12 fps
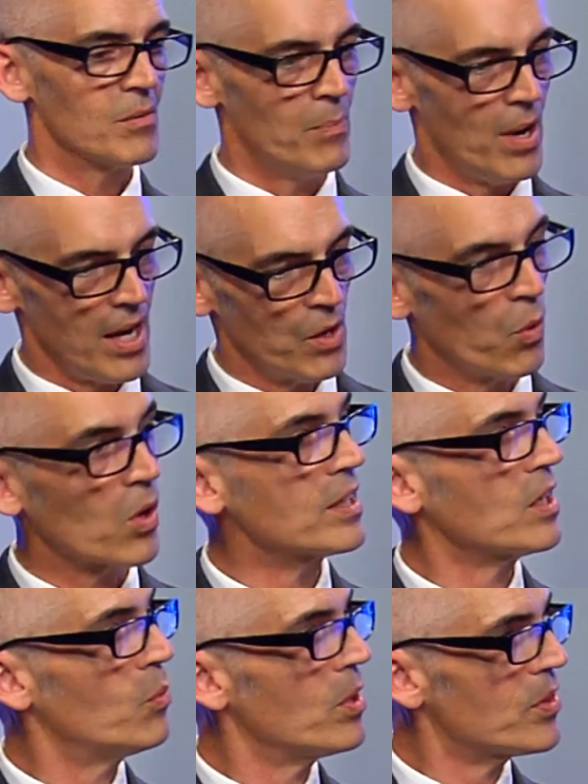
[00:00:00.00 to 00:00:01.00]
by
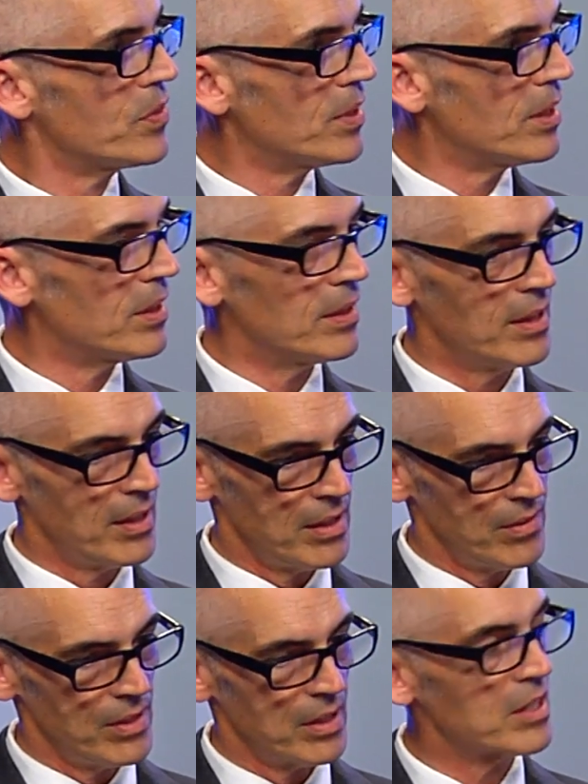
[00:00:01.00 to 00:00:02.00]
working with
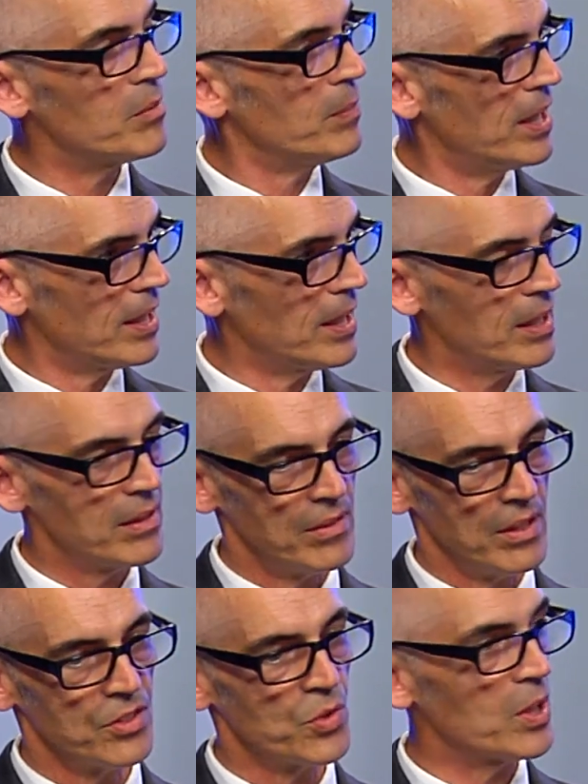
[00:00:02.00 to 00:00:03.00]
the committee,
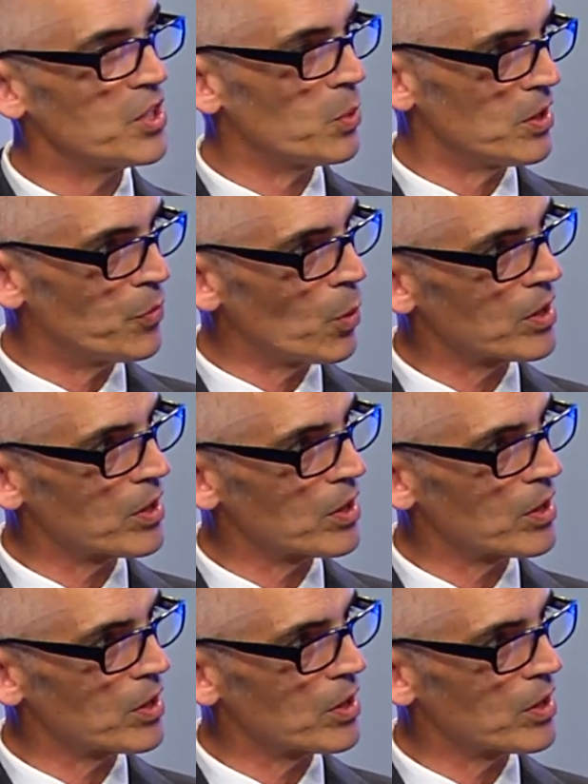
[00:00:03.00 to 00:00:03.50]
the 2024